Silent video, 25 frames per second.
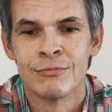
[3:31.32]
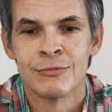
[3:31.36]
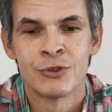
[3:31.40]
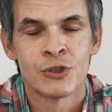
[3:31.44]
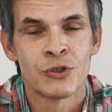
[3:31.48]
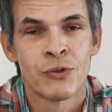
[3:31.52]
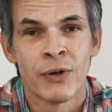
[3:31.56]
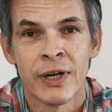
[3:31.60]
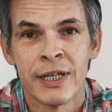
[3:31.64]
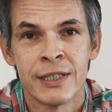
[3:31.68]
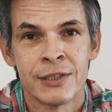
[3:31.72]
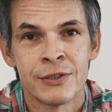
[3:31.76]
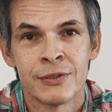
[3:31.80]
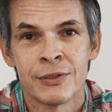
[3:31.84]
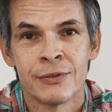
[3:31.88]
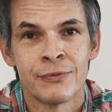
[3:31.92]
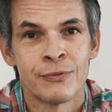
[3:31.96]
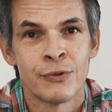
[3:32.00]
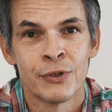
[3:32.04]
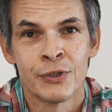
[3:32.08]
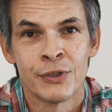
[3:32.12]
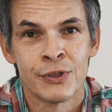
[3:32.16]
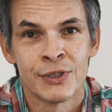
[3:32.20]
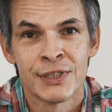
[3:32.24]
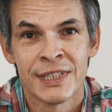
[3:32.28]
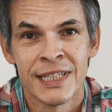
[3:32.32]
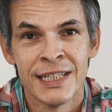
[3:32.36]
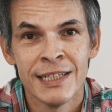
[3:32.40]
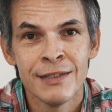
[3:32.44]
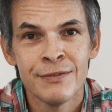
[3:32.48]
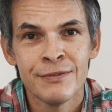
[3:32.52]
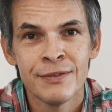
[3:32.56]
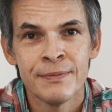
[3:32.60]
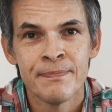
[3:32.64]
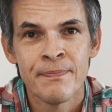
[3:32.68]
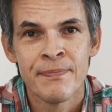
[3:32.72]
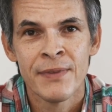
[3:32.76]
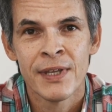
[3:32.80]
try it for
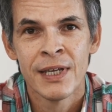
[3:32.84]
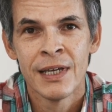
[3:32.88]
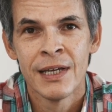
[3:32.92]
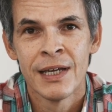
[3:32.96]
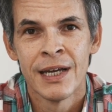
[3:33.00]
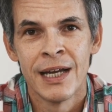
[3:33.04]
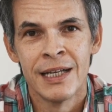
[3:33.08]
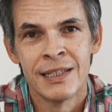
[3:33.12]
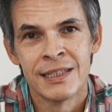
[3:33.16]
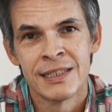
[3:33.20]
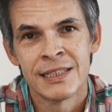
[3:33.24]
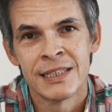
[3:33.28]
yourself and